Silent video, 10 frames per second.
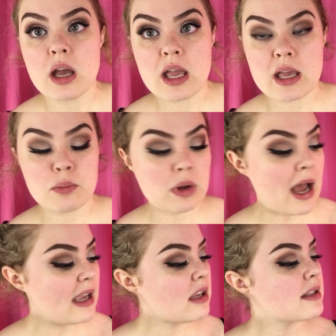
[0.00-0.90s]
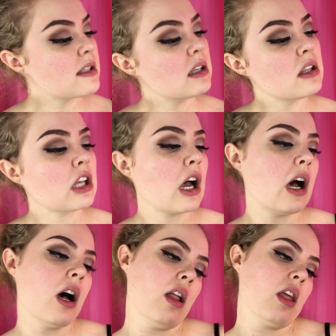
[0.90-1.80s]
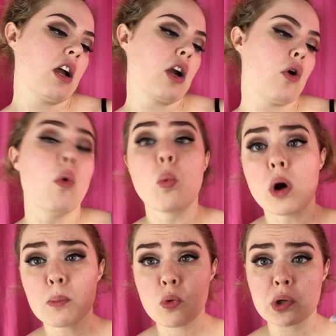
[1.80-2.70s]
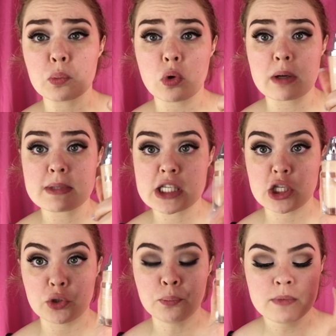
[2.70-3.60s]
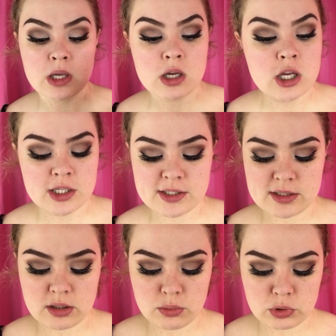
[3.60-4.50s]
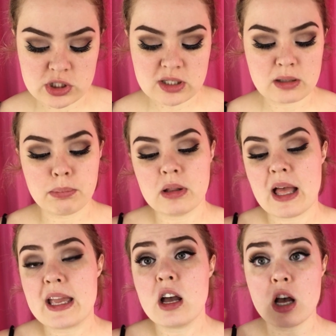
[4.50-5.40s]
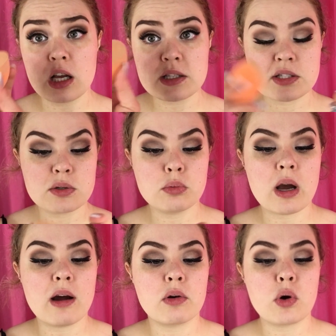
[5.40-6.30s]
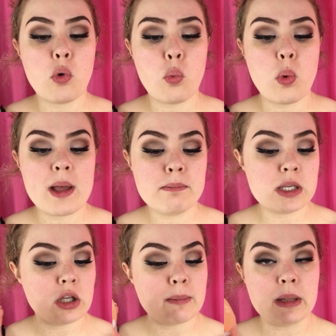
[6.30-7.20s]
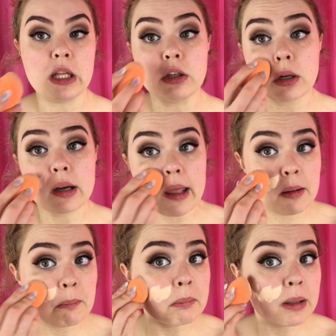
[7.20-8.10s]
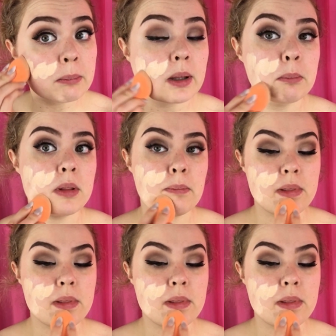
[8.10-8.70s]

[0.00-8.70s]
and I use it in the color Warm 1, Warm 2. So we're just going to apply it onto our Wet Beauty blender and blend, blend, blend,